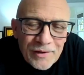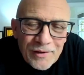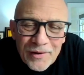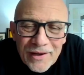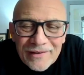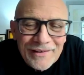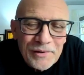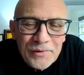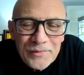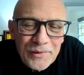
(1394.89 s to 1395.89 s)
to go ahead and
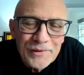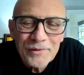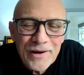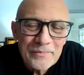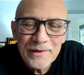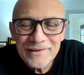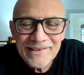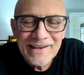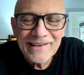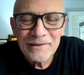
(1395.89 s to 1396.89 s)
deal with what your grandma is
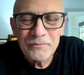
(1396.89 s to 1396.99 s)
saying,